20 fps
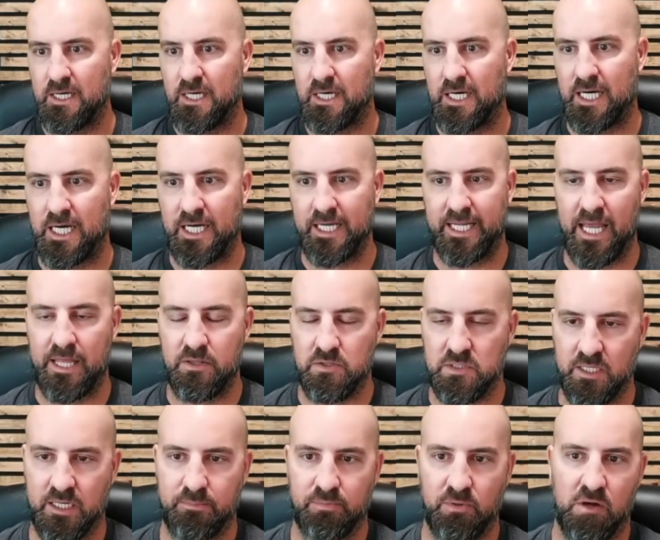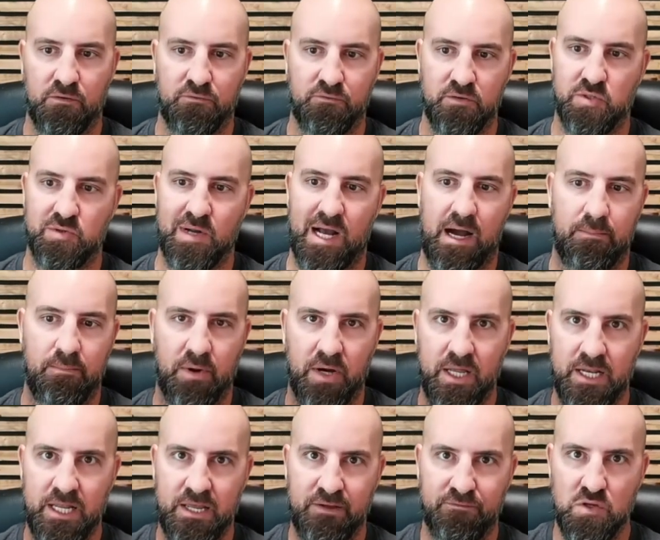Uh, again, there's a link below, a free trial.
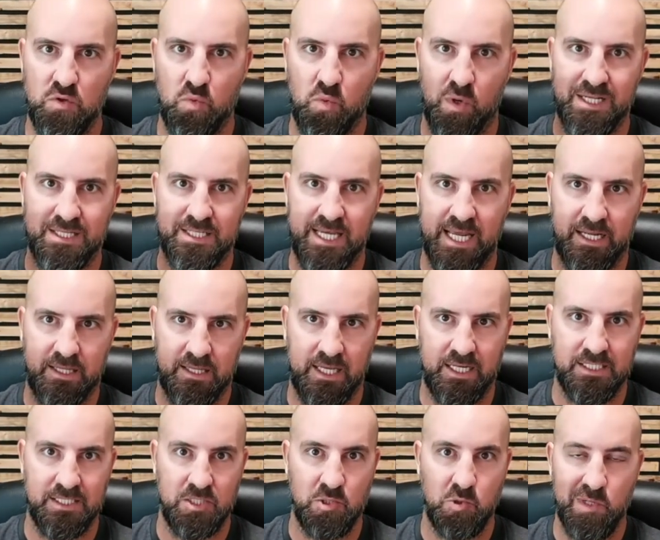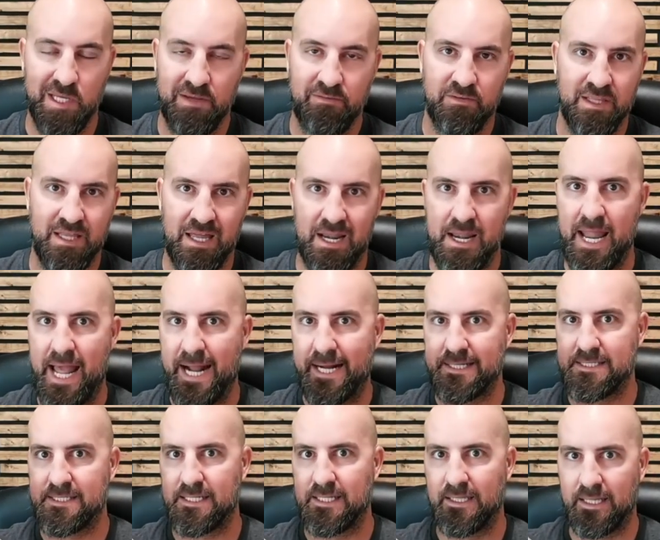But if you want to take things to even the
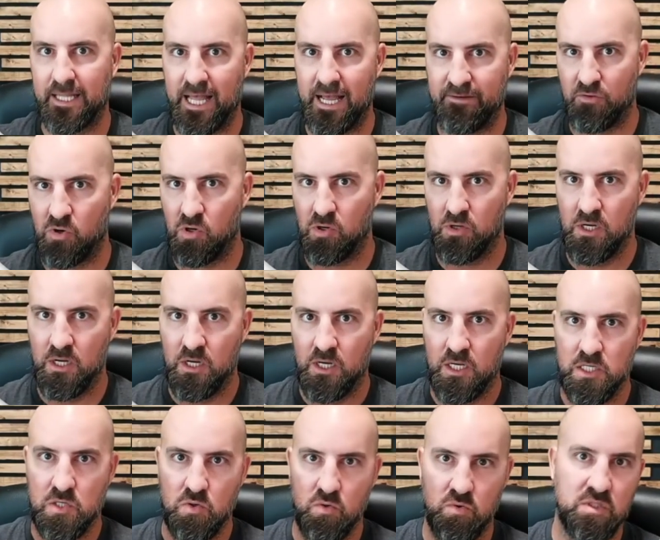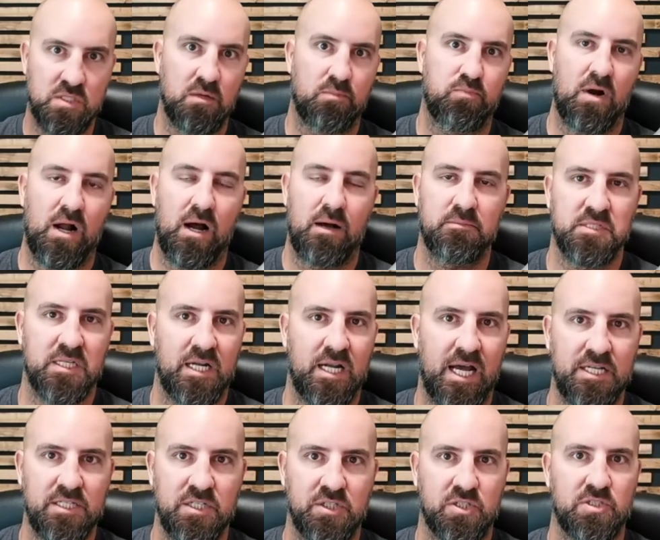next level, use the prompts that
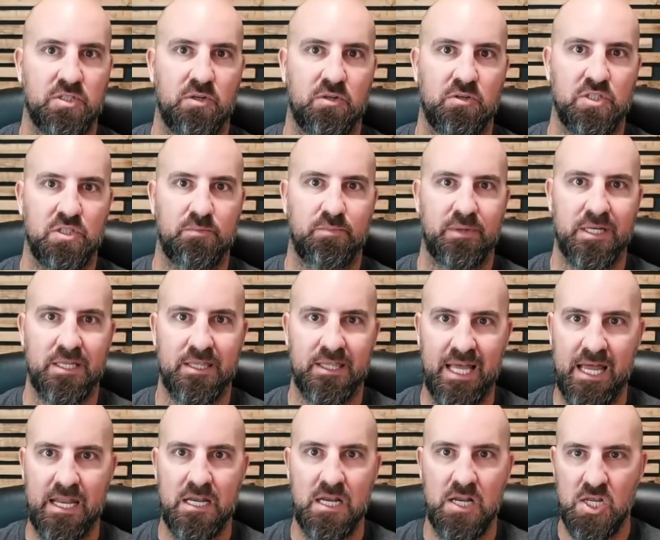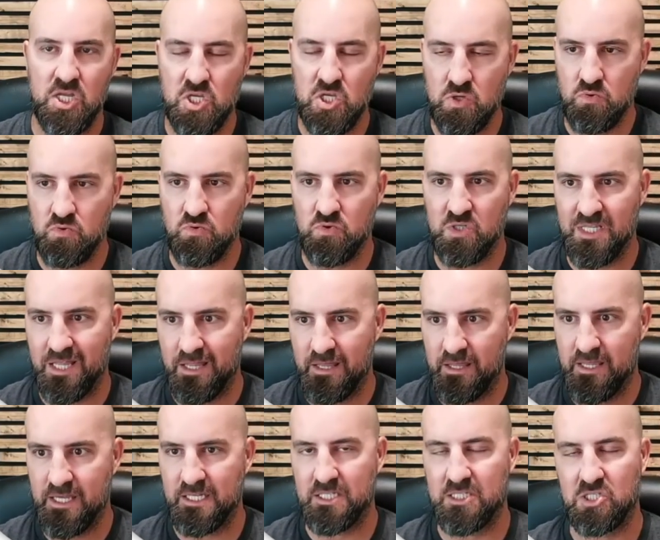I just showed you, but then use
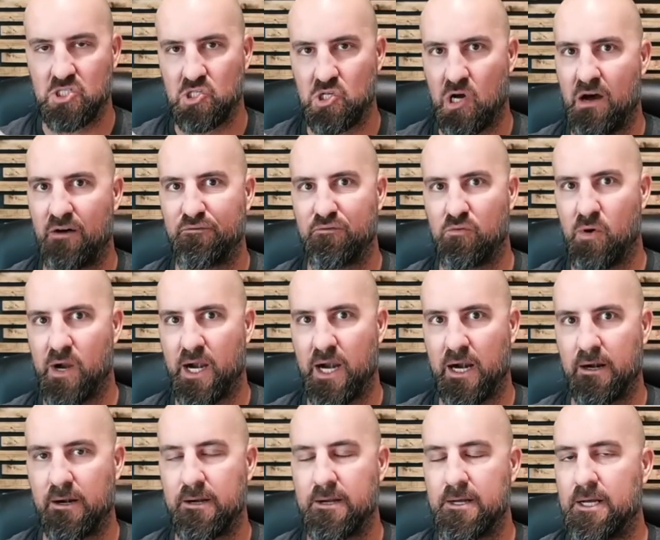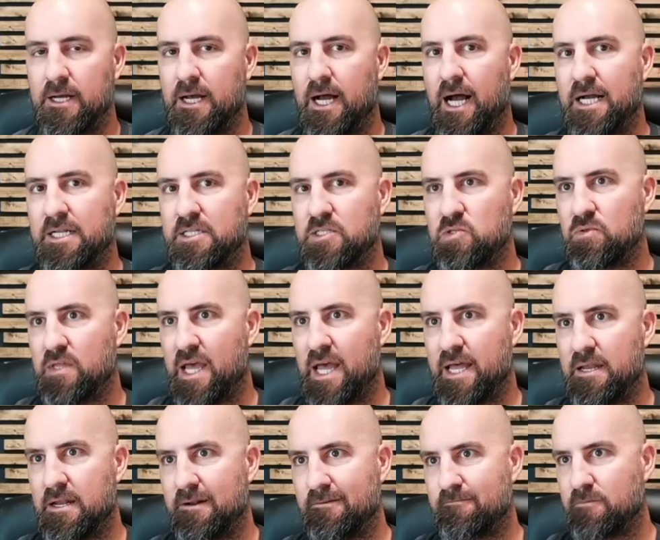this software uh, to
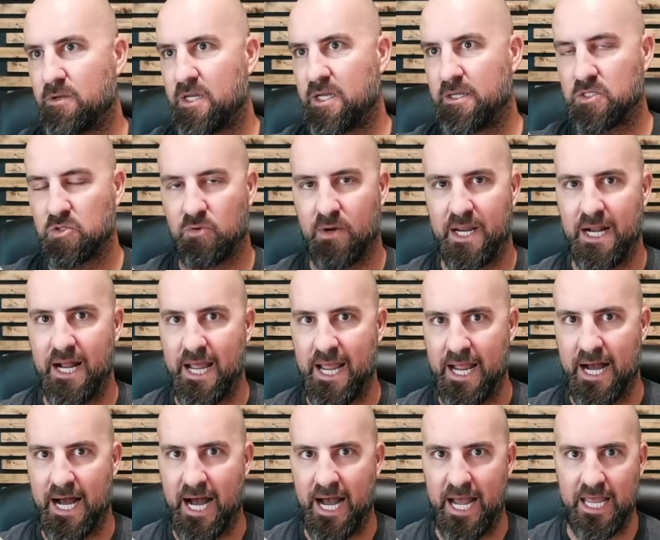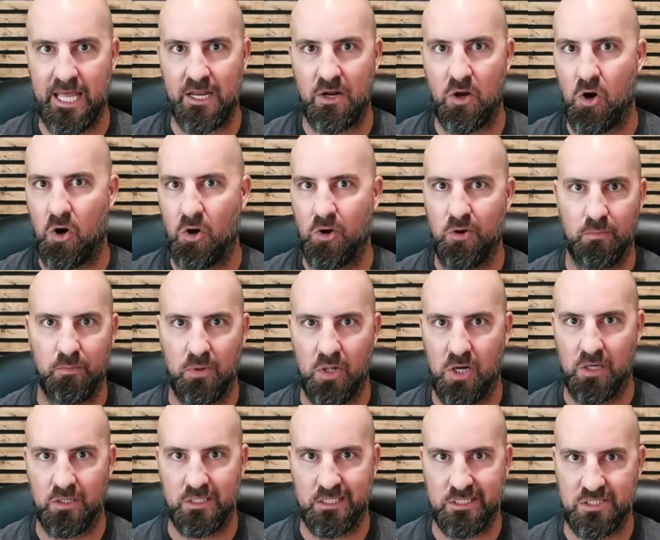then integrate AI and auto
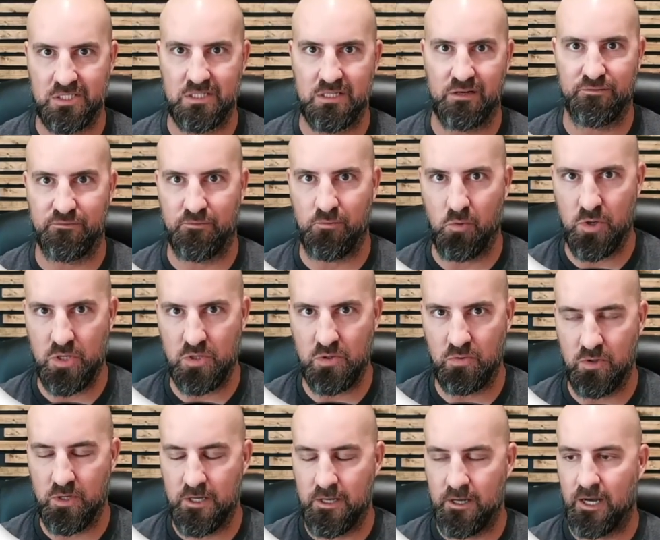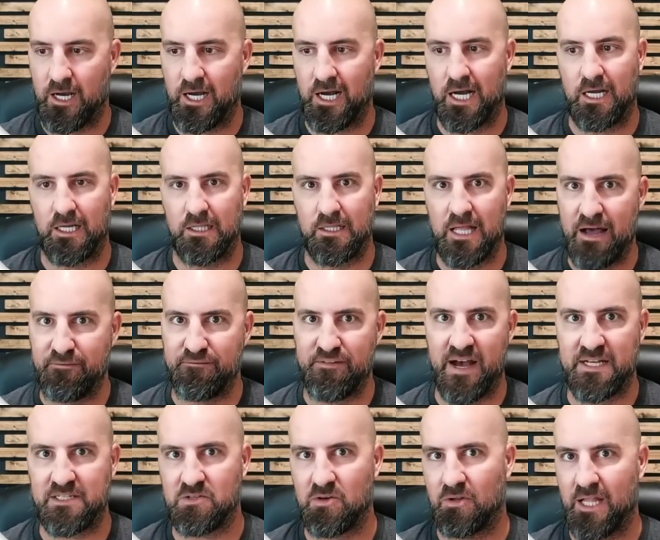blog this stuff for you uh, a lot
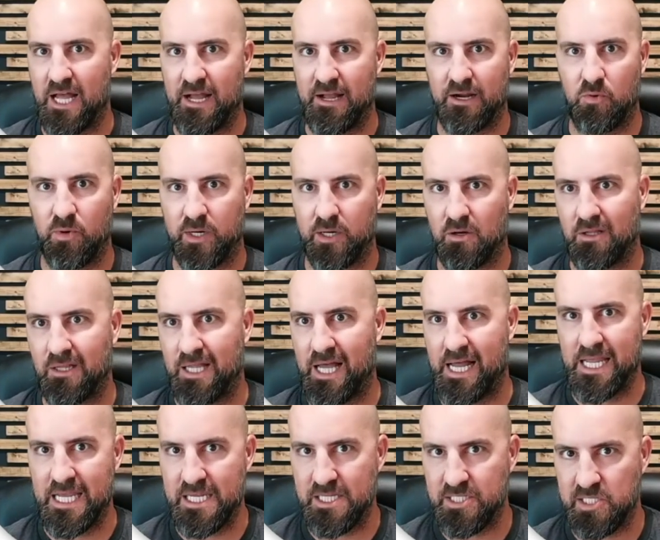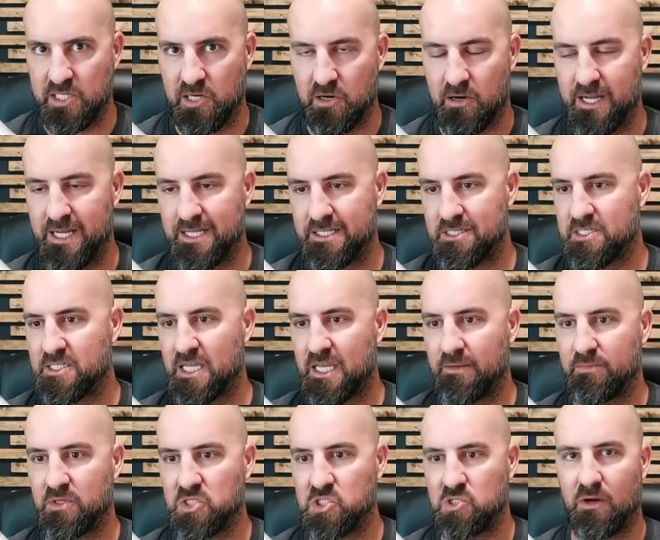faster, a lot quicker, a lot easier. It's
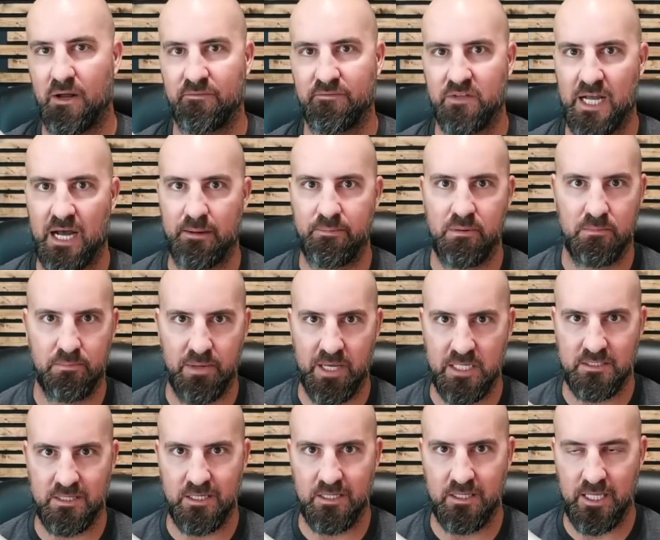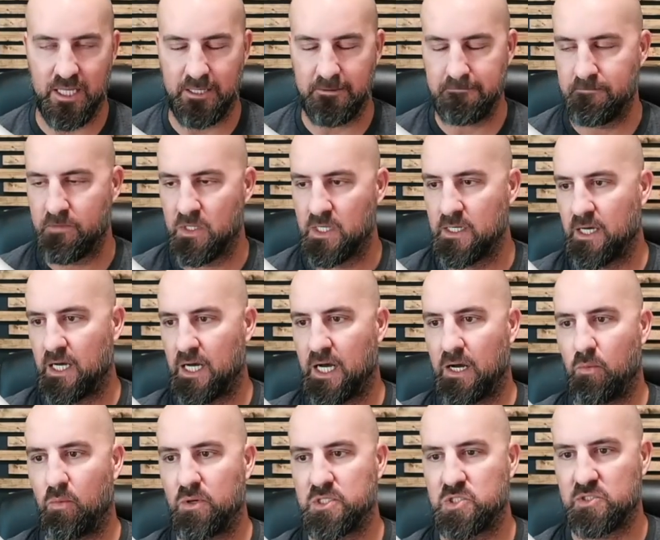seamless. You don't have to copy and paste anything uh,
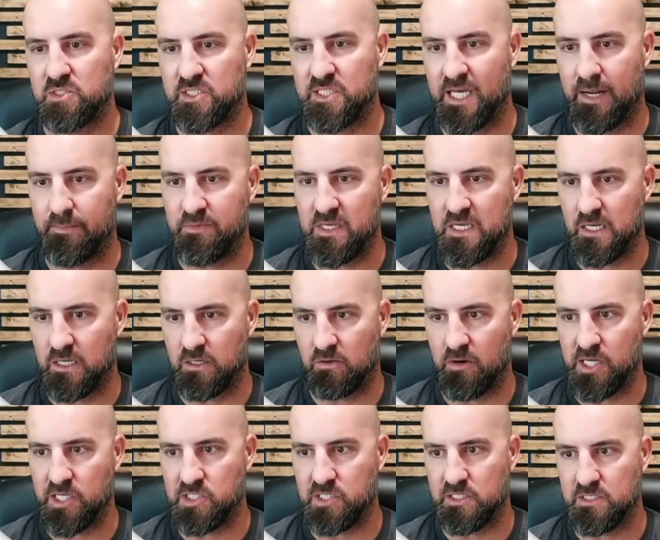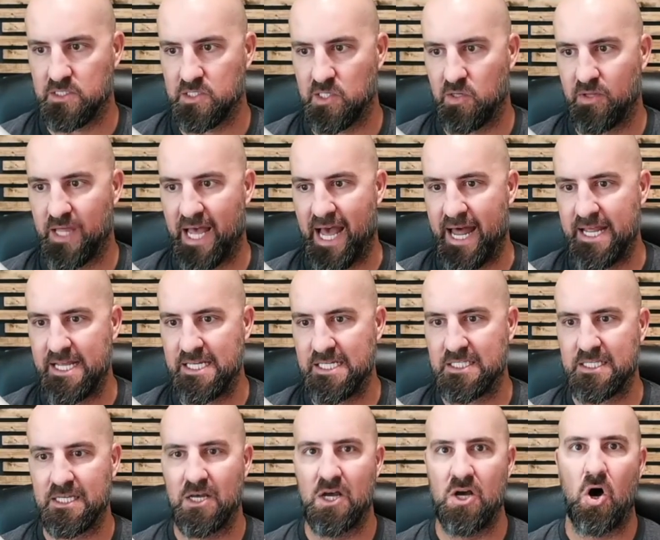once you set up the integration. So that
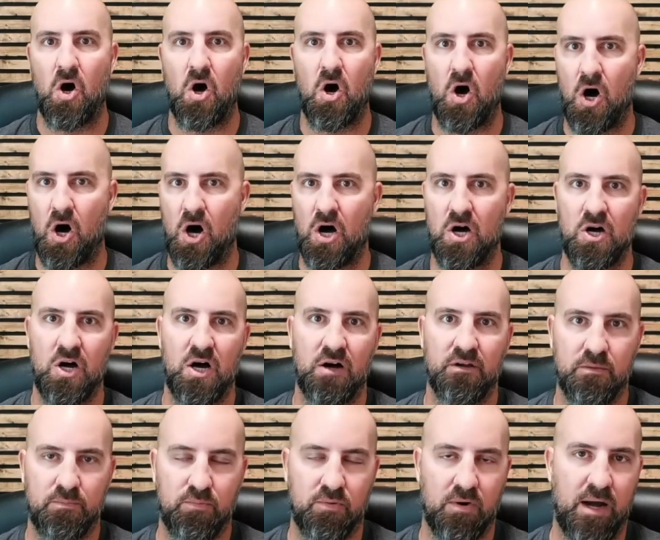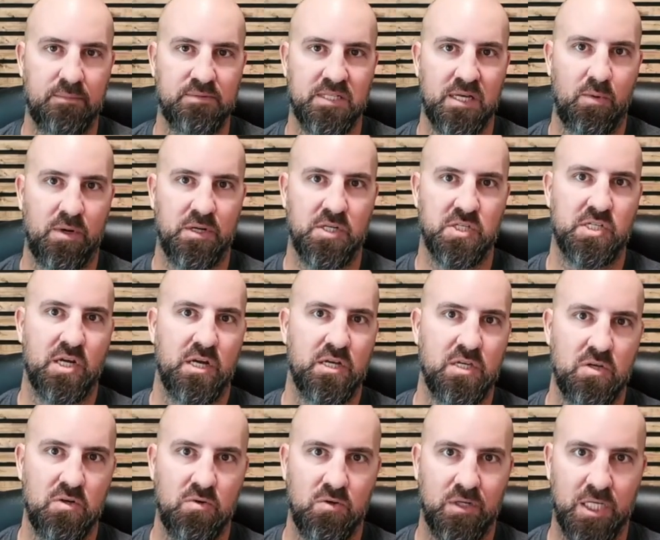is all of the prompts I wanted to show
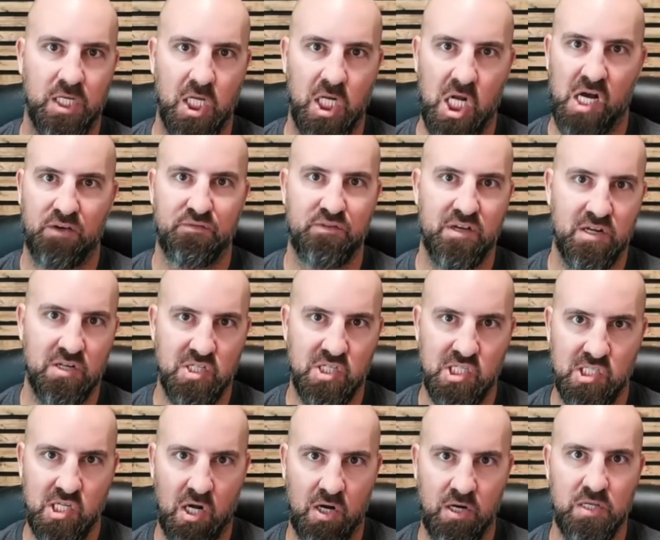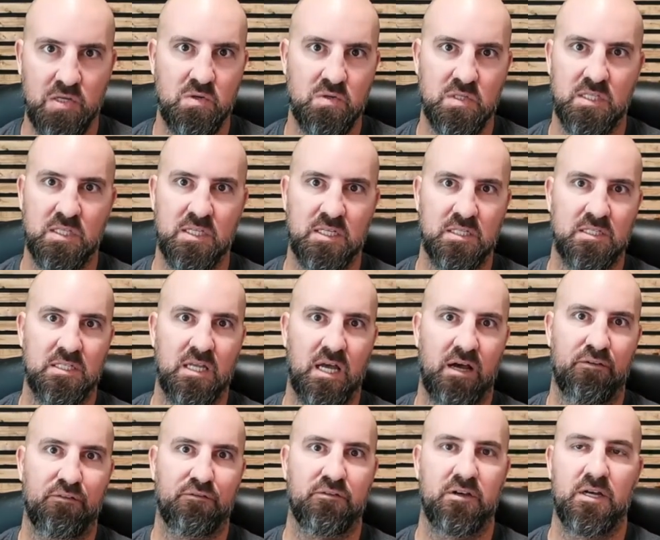you. Get off here, start using this
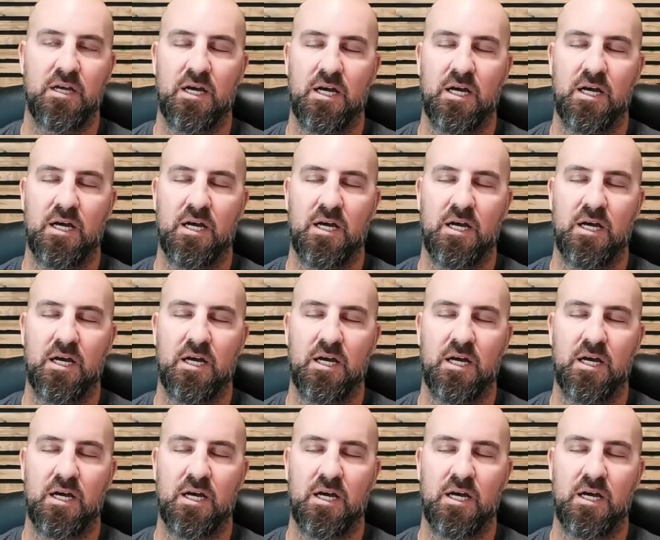stuff.